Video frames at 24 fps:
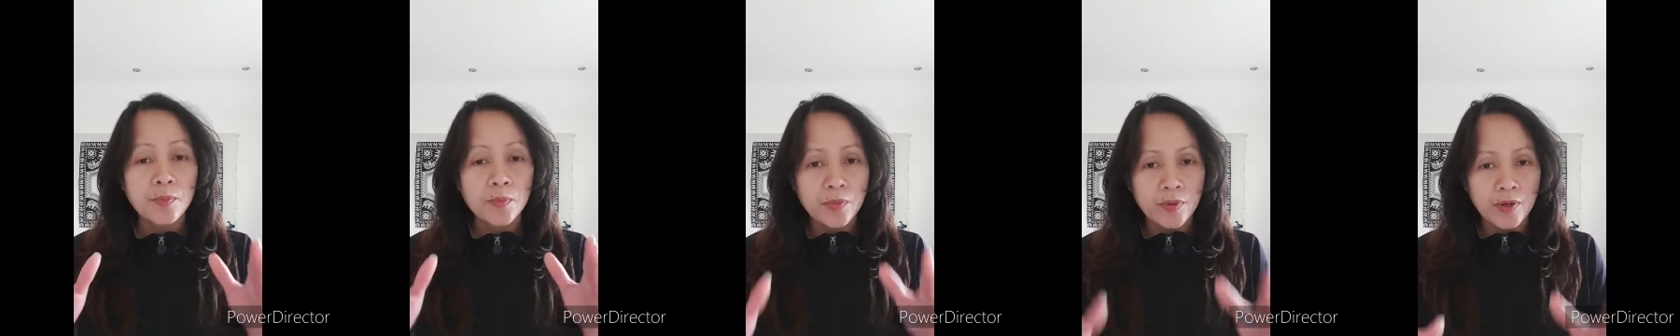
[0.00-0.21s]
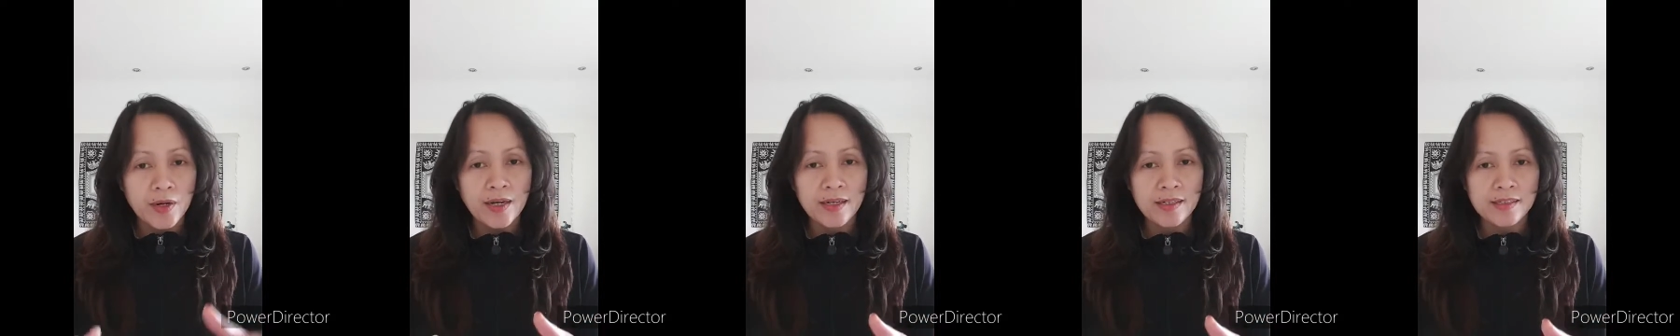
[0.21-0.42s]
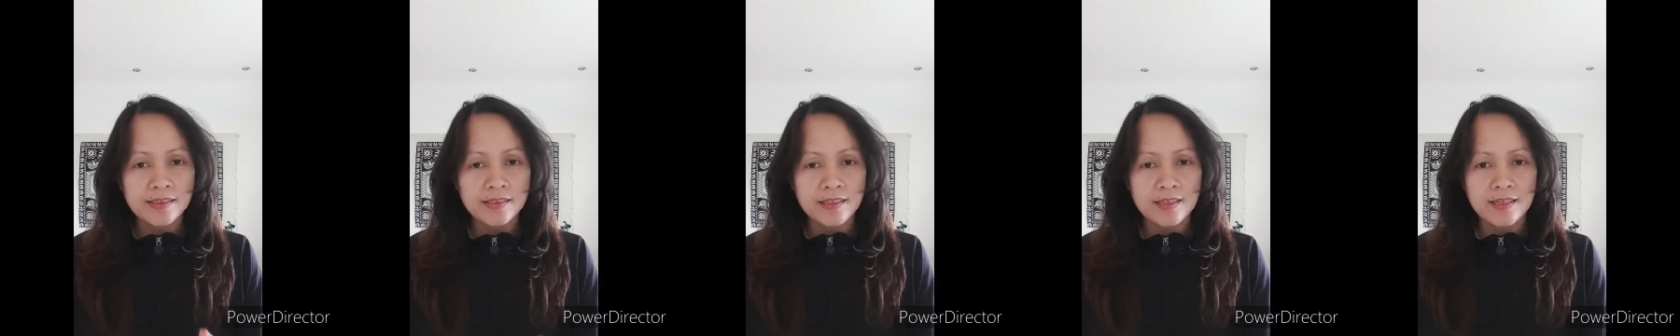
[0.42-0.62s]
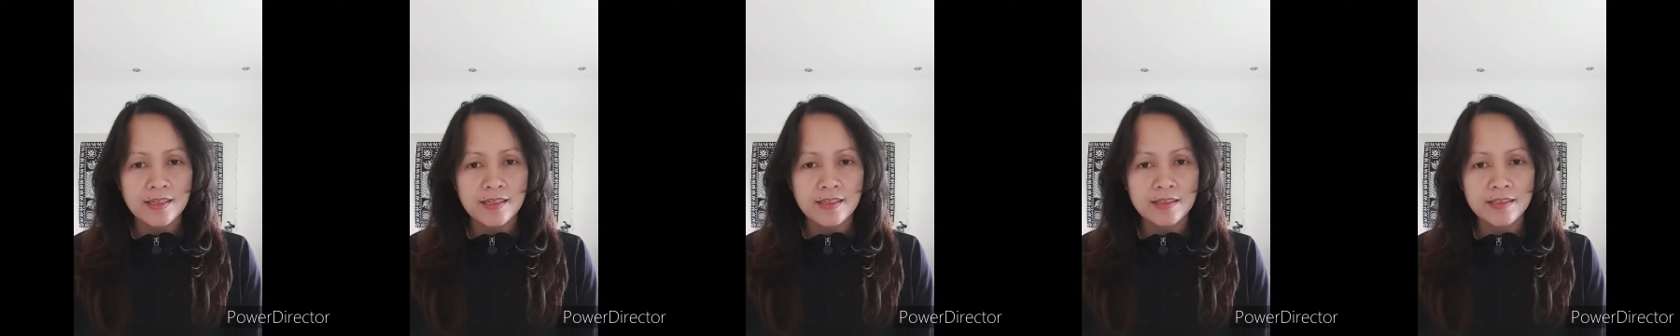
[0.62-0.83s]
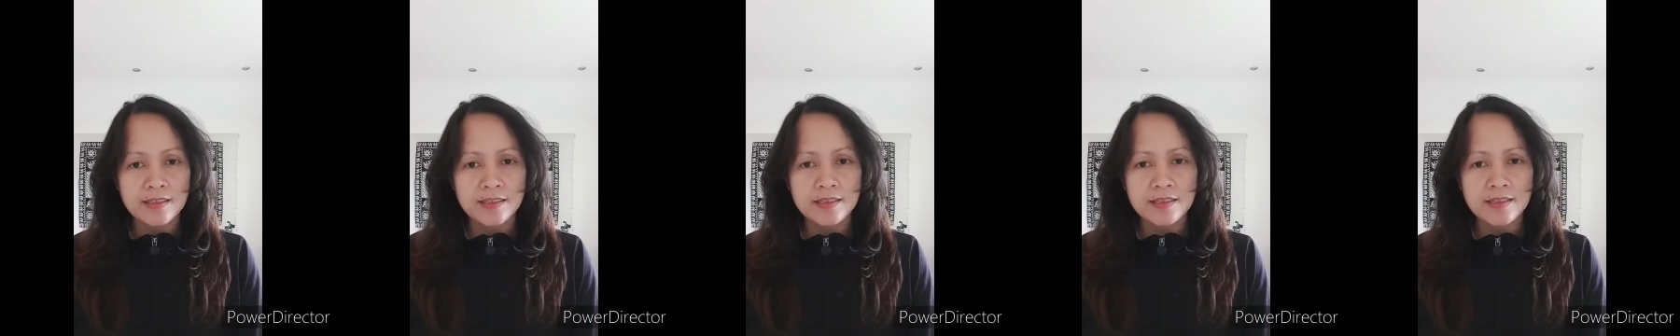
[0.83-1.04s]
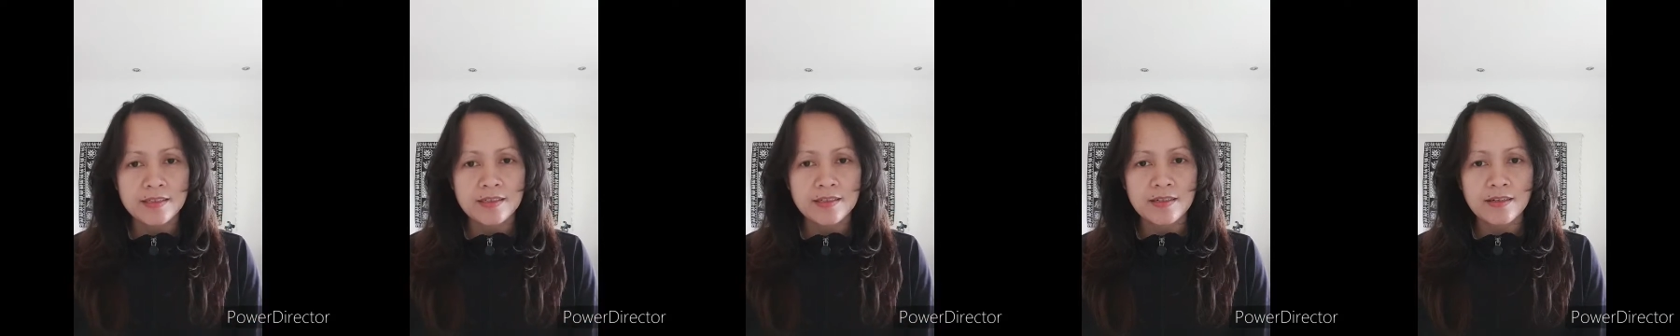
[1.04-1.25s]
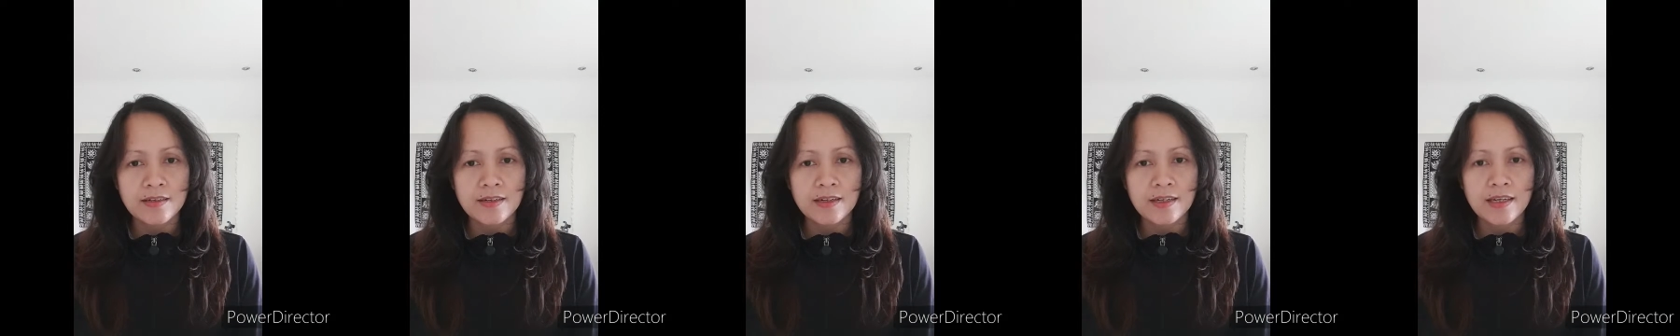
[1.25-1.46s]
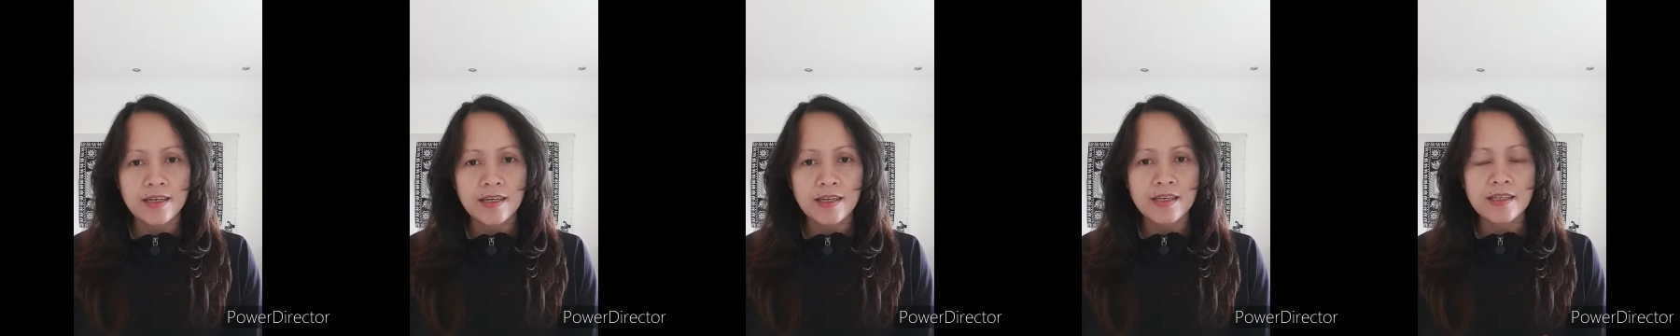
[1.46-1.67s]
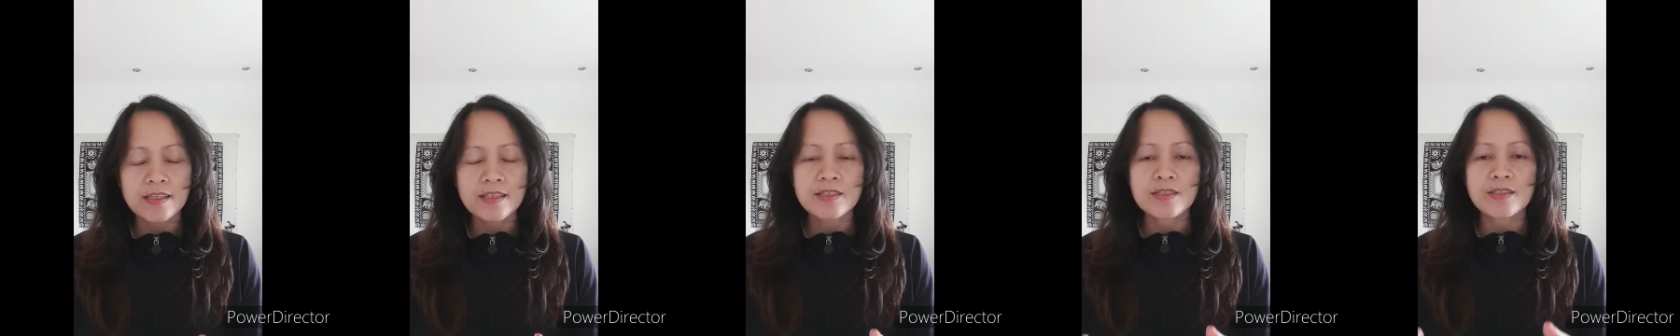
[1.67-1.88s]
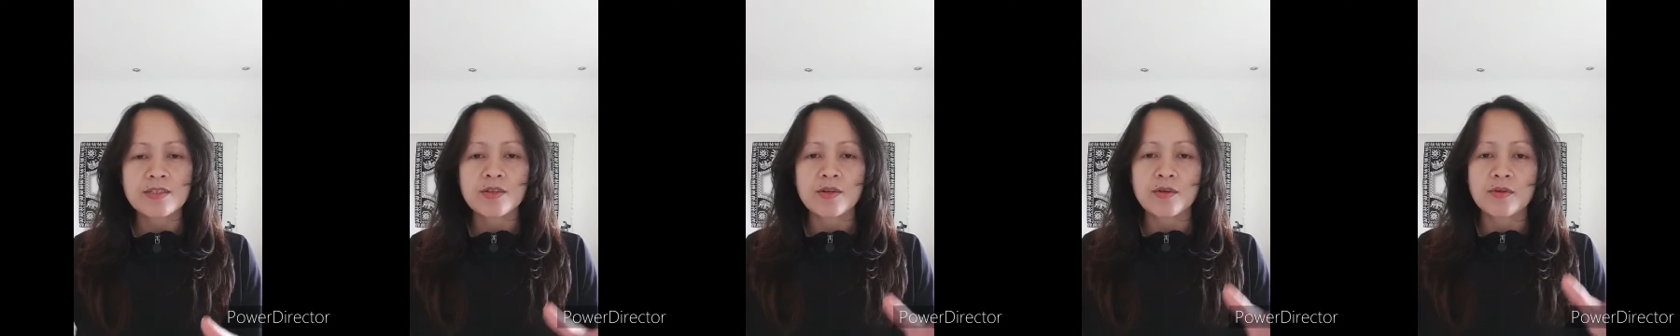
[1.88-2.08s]
practice, okay,
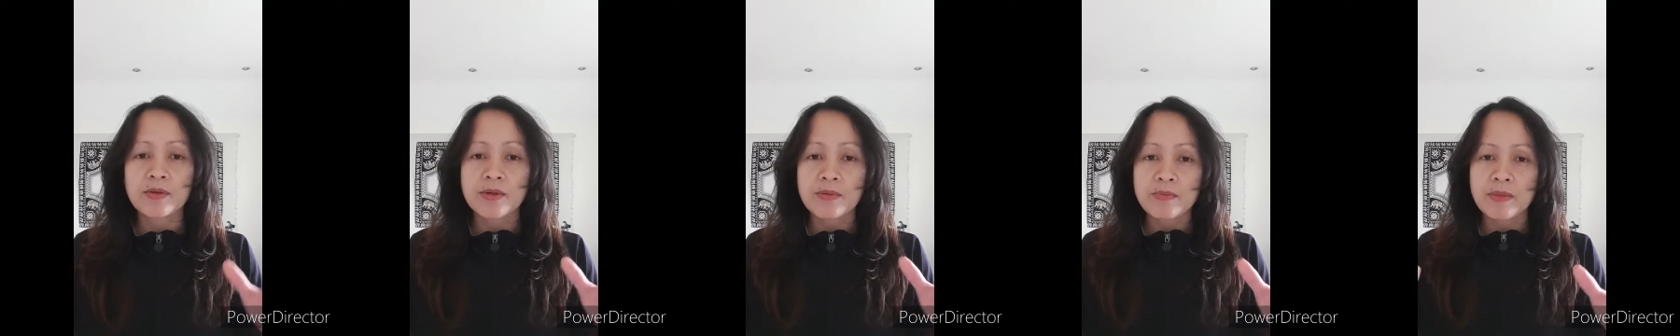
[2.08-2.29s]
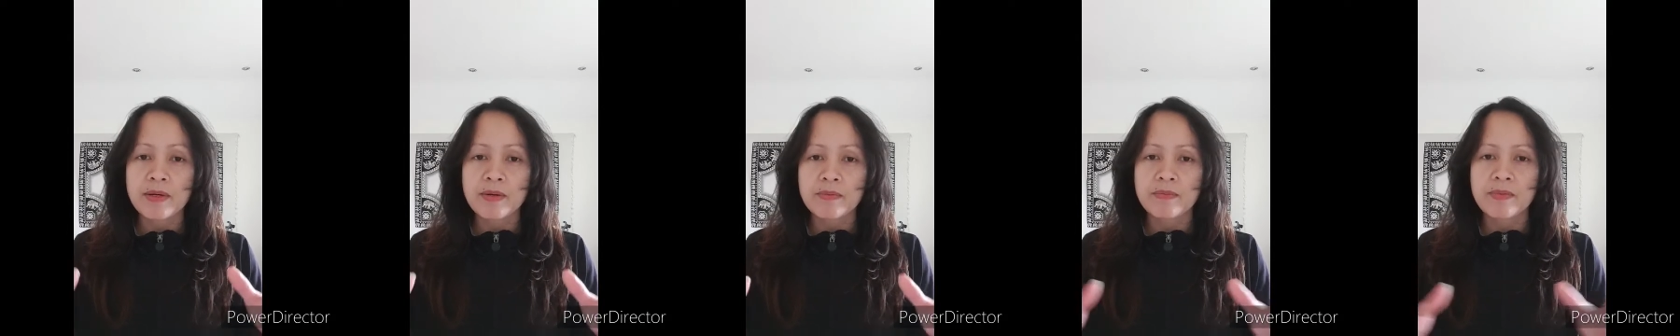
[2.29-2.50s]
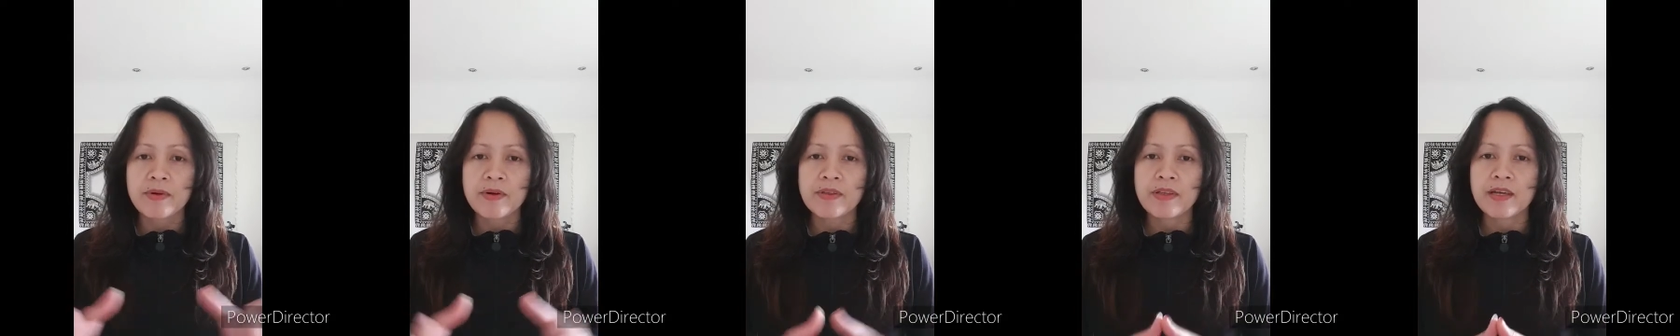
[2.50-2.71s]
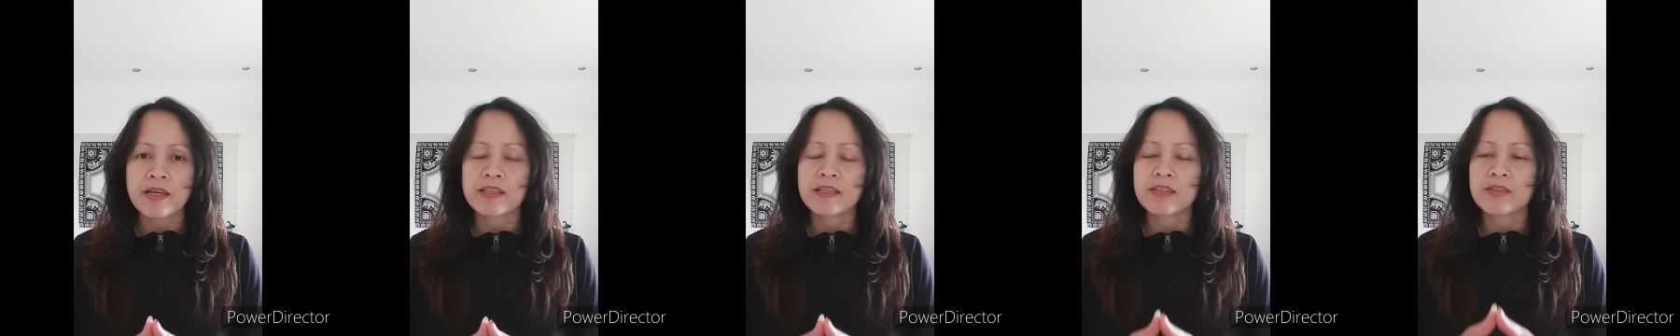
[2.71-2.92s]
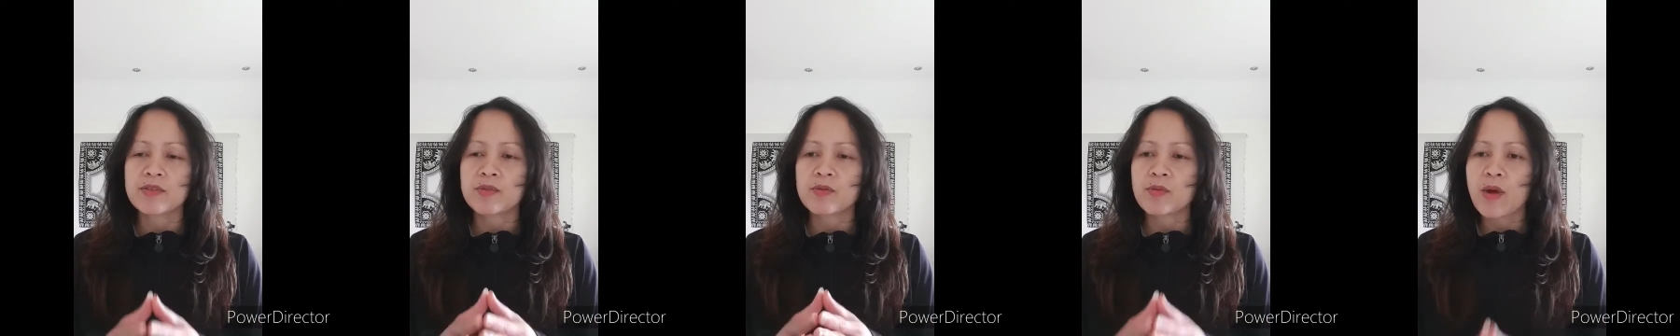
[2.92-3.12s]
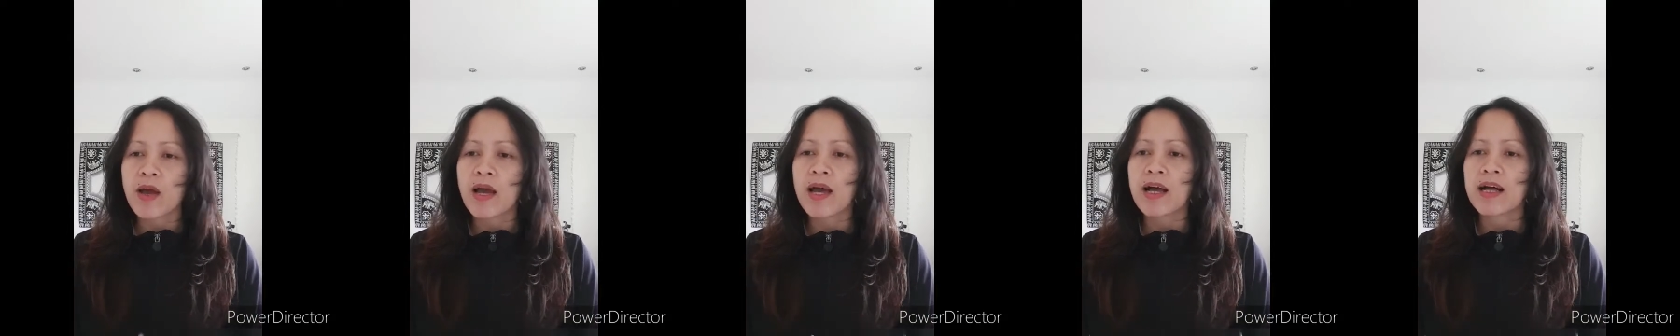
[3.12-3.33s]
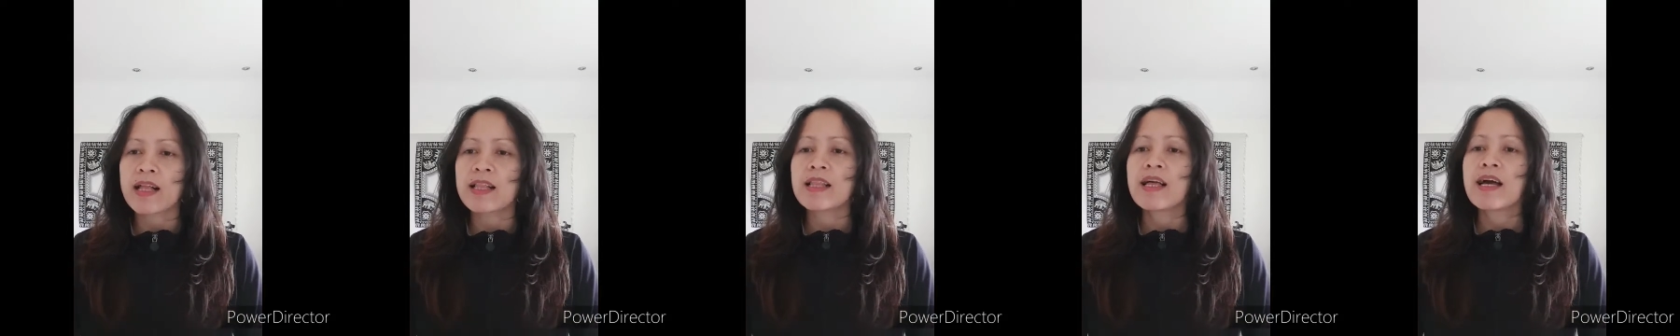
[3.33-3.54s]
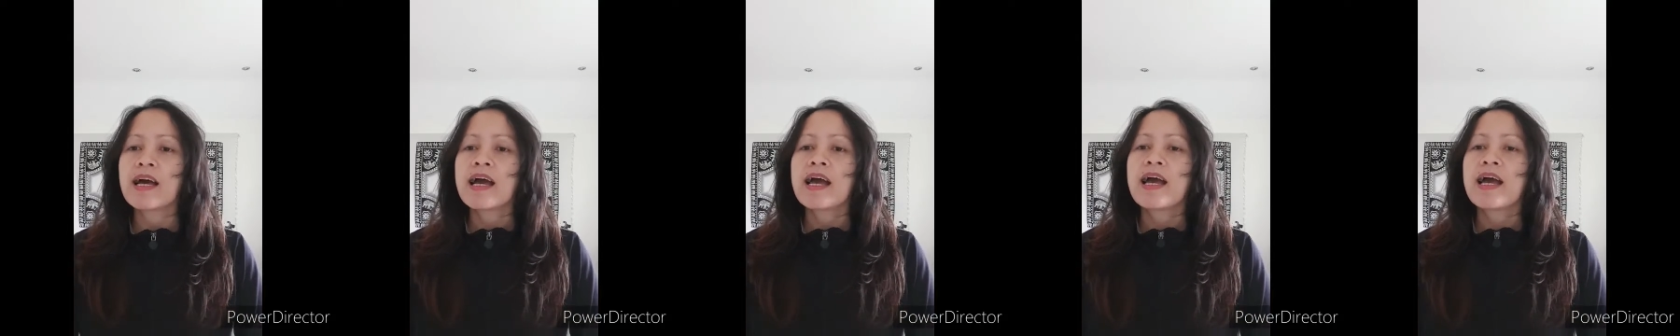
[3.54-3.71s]
so remember that as well.